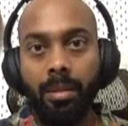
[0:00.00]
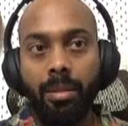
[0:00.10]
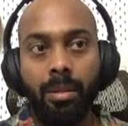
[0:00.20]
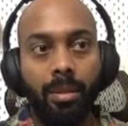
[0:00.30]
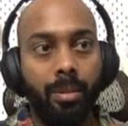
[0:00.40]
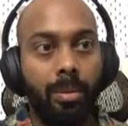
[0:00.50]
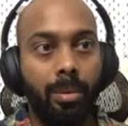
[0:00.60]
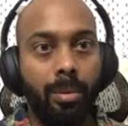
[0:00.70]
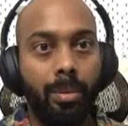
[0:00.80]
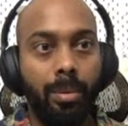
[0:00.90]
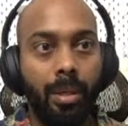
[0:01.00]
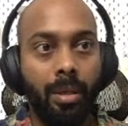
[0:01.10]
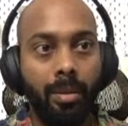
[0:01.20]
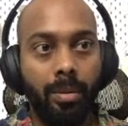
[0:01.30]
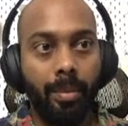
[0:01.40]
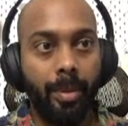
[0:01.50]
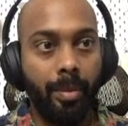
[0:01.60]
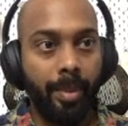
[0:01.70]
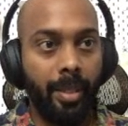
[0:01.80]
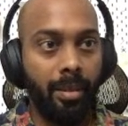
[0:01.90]
So now I'm
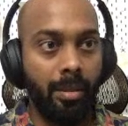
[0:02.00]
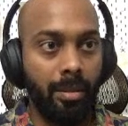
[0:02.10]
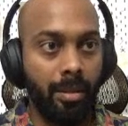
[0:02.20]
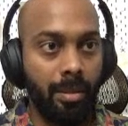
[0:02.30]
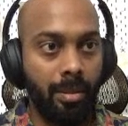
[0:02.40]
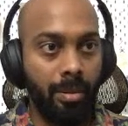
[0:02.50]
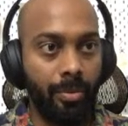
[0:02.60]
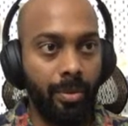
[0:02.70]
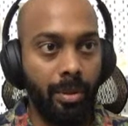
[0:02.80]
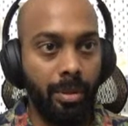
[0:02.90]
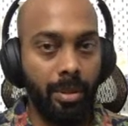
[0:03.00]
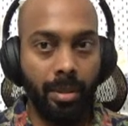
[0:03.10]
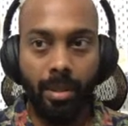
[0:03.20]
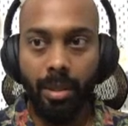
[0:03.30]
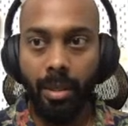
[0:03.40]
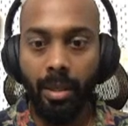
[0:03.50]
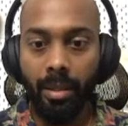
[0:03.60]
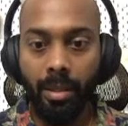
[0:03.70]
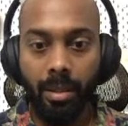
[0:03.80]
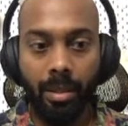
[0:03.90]
gonna make this full
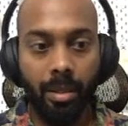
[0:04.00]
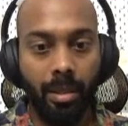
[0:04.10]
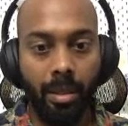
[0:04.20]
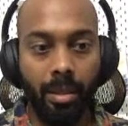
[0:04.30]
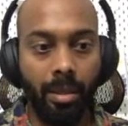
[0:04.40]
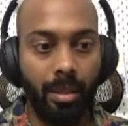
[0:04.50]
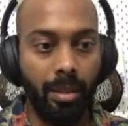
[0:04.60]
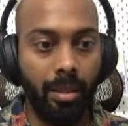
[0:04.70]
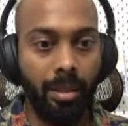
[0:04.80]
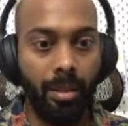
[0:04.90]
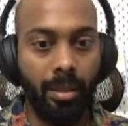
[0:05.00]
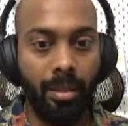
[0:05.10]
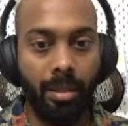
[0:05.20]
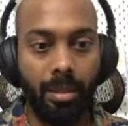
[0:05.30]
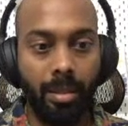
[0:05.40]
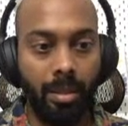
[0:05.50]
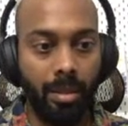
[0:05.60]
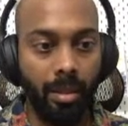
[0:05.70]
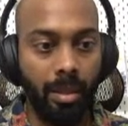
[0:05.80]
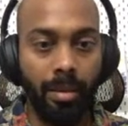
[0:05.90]
screen, and
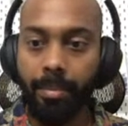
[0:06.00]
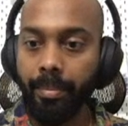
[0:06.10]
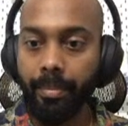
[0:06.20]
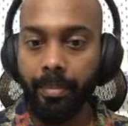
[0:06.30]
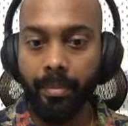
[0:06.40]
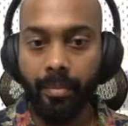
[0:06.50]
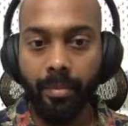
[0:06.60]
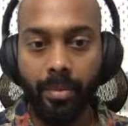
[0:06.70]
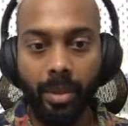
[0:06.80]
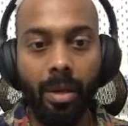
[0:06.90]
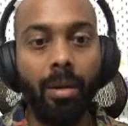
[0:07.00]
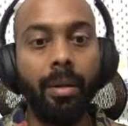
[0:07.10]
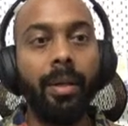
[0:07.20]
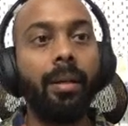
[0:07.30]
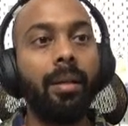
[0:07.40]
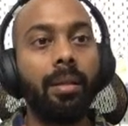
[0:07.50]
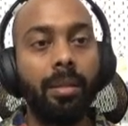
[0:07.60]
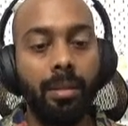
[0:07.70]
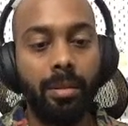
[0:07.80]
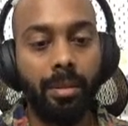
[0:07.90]
yeah, all right.
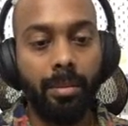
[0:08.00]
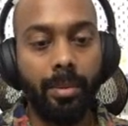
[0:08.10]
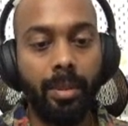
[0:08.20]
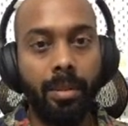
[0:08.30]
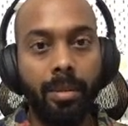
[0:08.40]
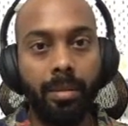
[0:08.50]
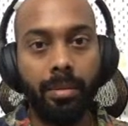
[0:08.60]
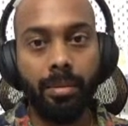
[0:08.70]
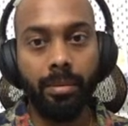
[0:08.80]
So I'm gonna.